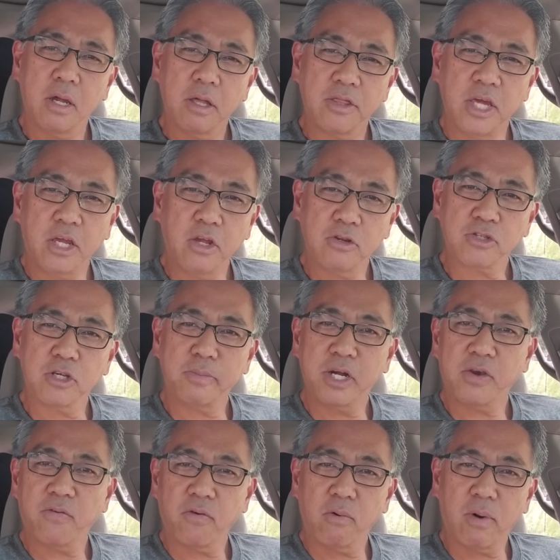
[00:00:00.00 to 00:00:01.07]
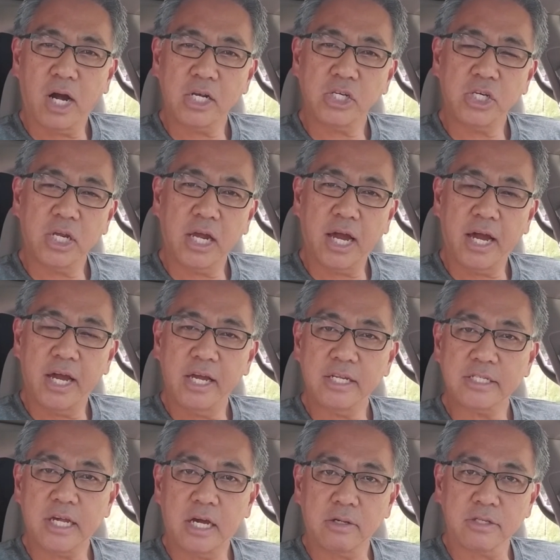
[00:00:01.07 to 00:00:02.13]
Thank you so much for watching,
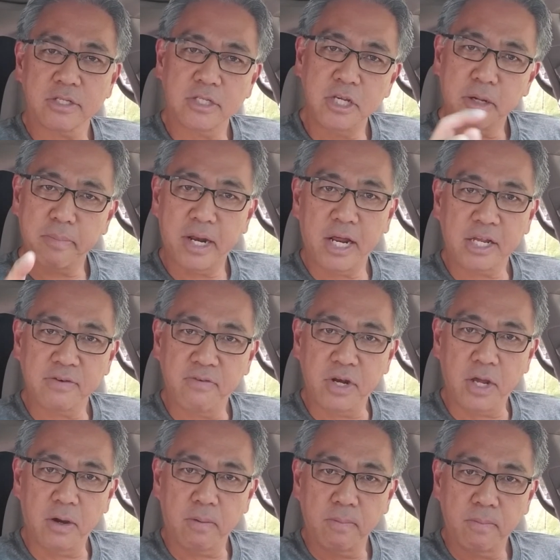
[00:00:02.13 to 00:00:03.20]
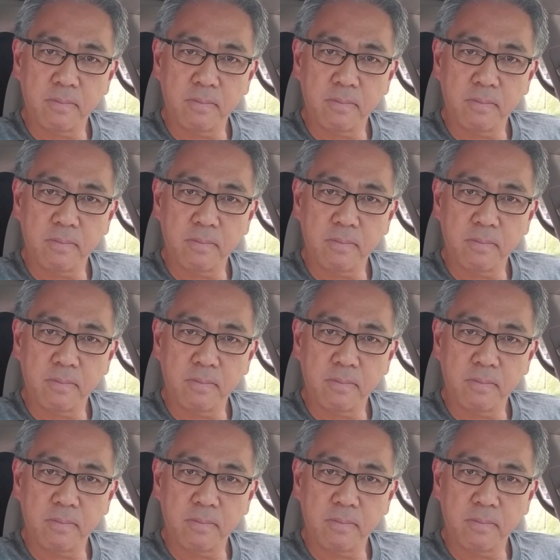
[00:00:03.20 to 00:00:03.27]
guys. I'll see you in my next video.